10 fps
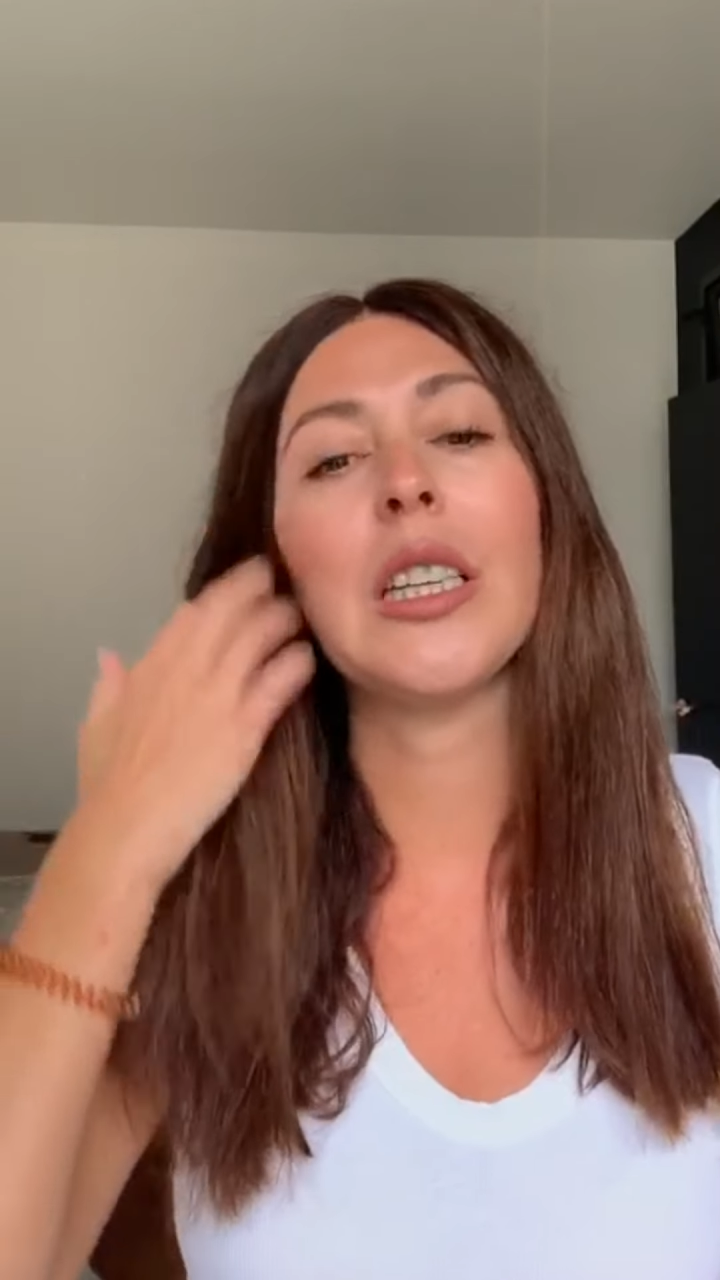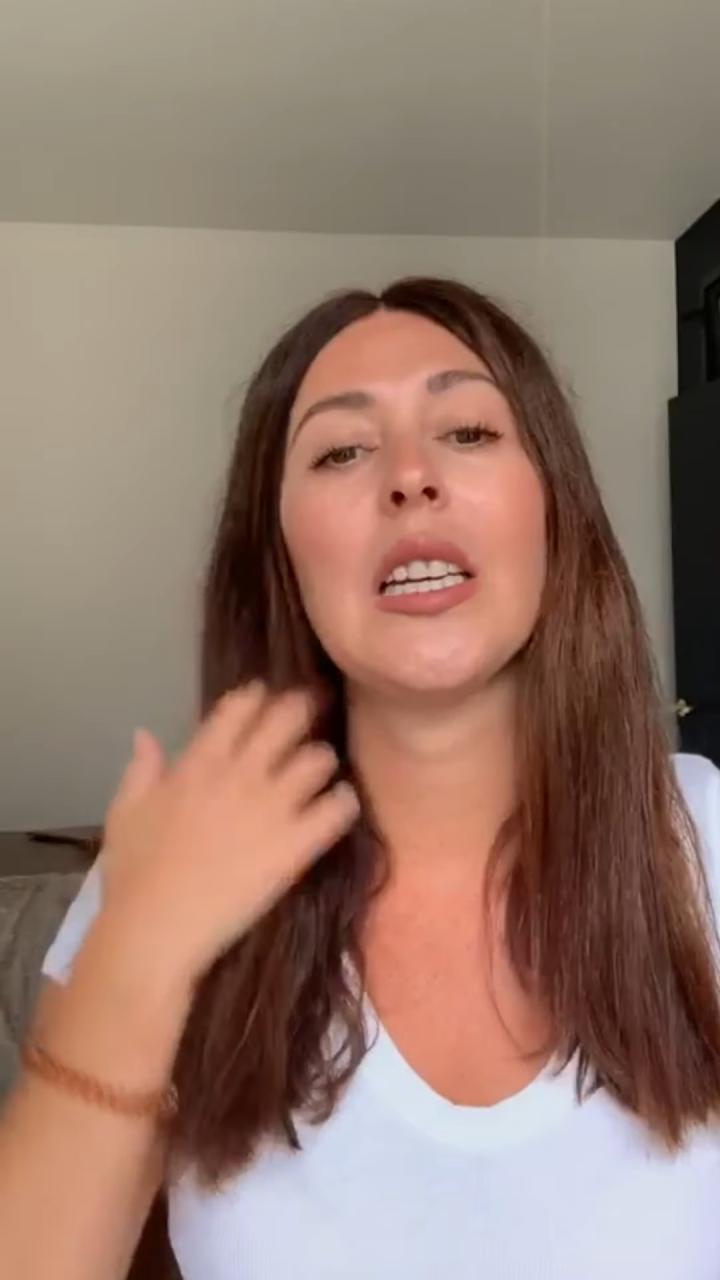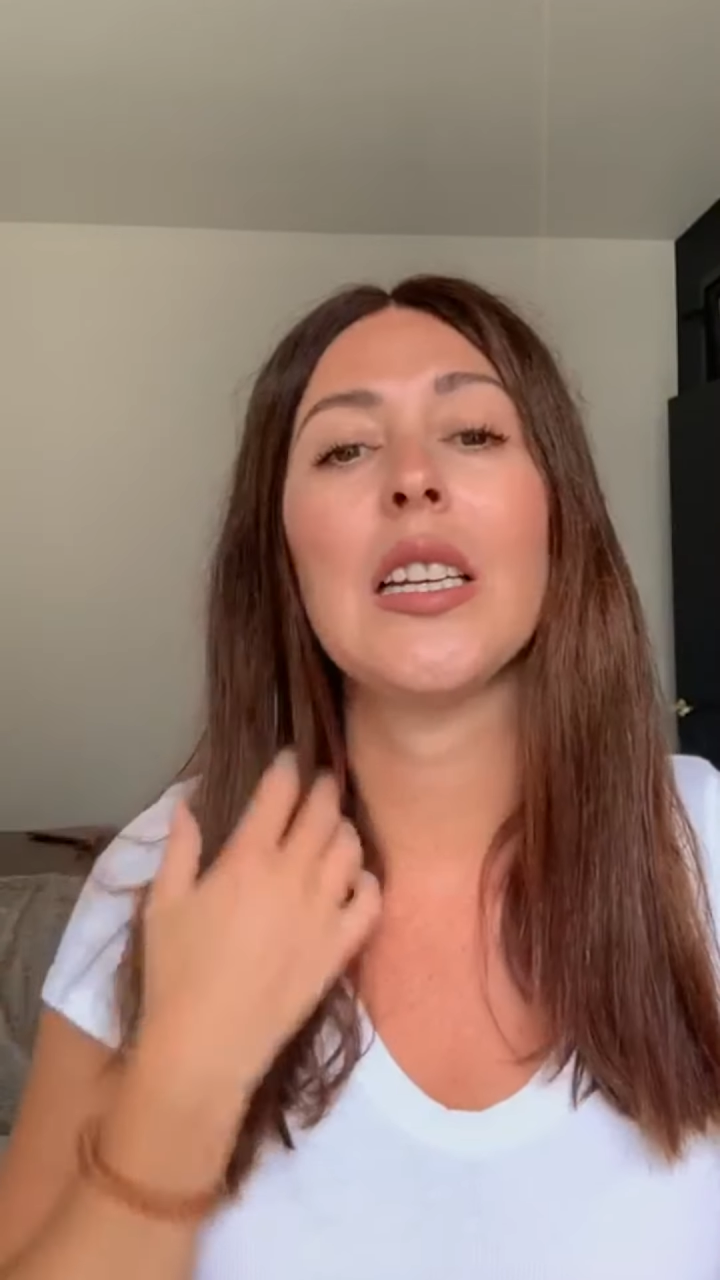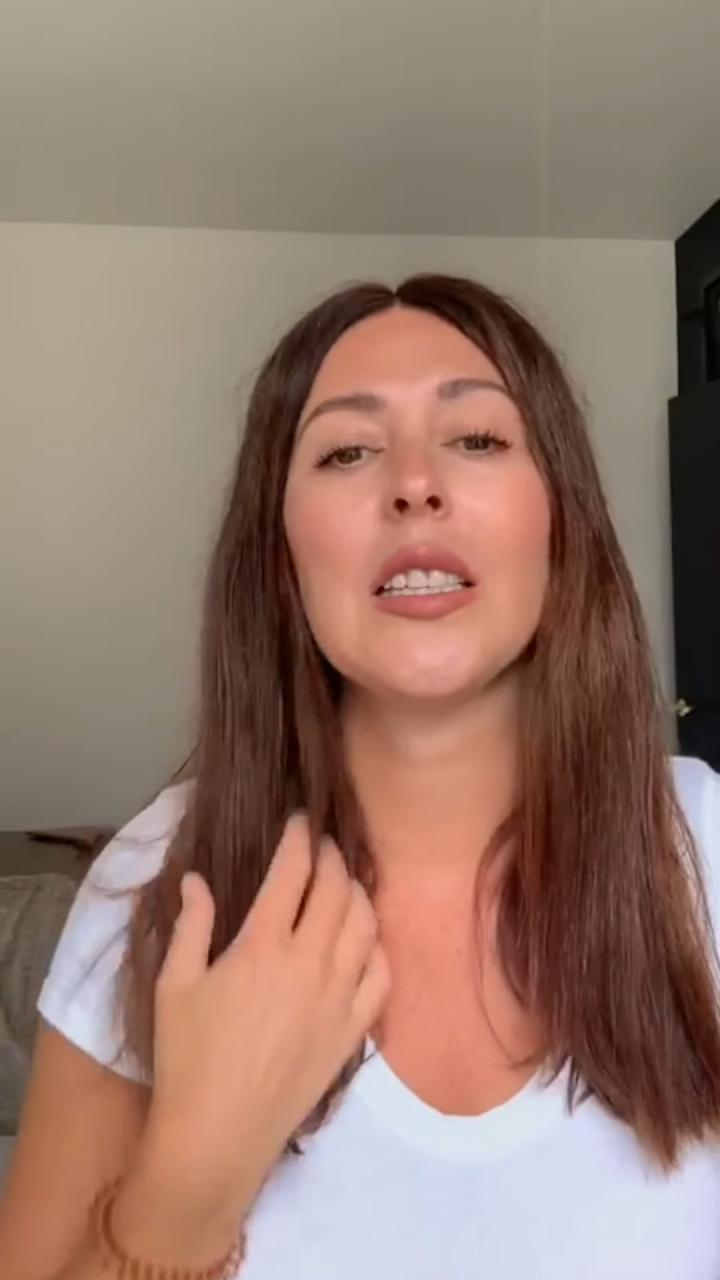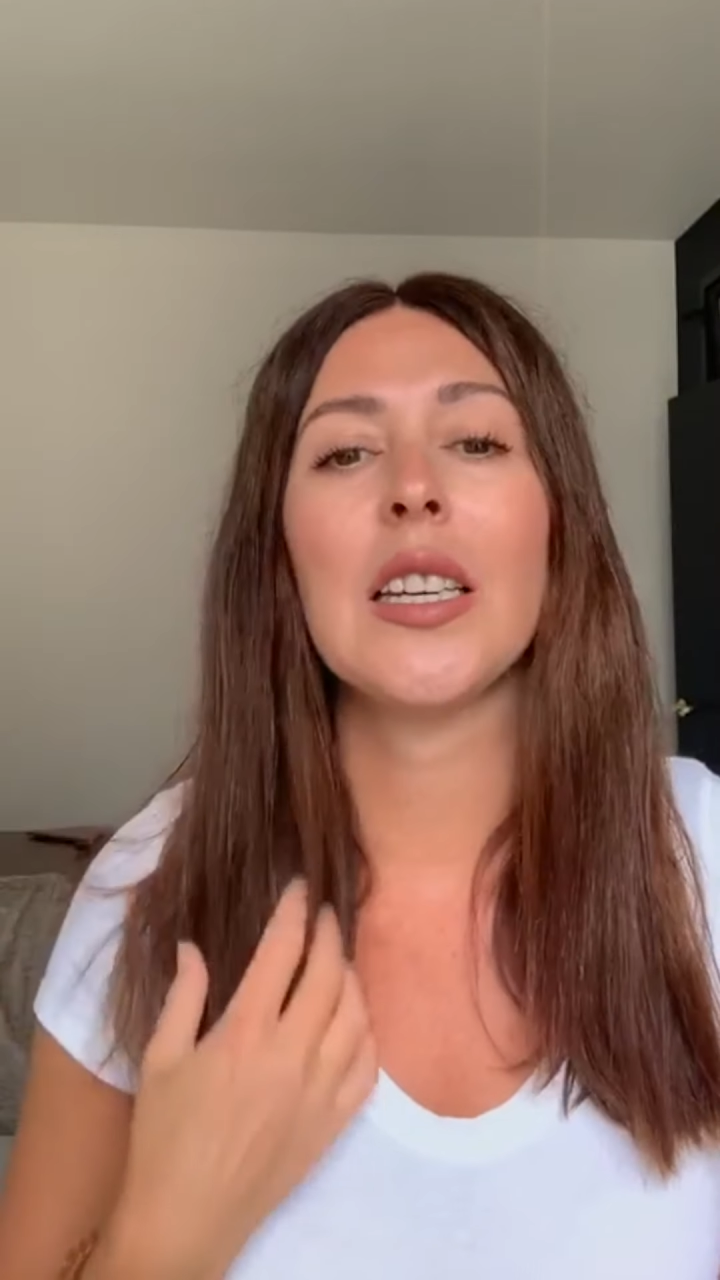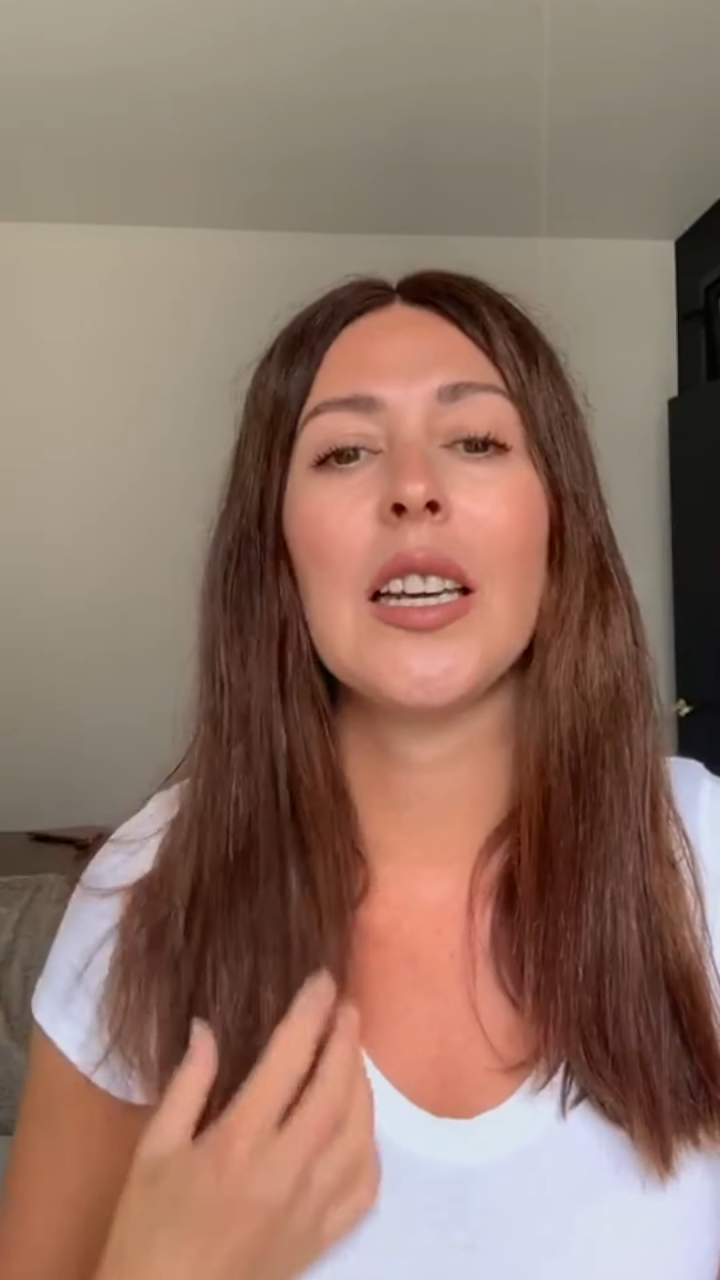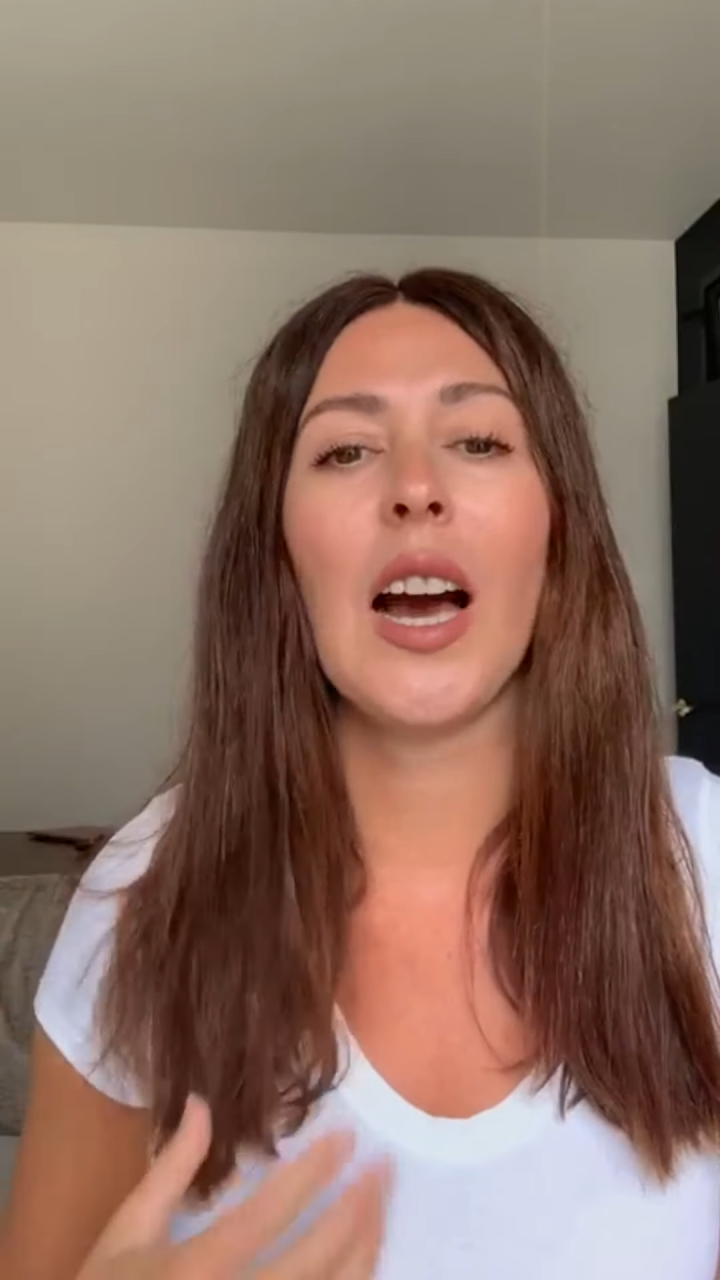easy,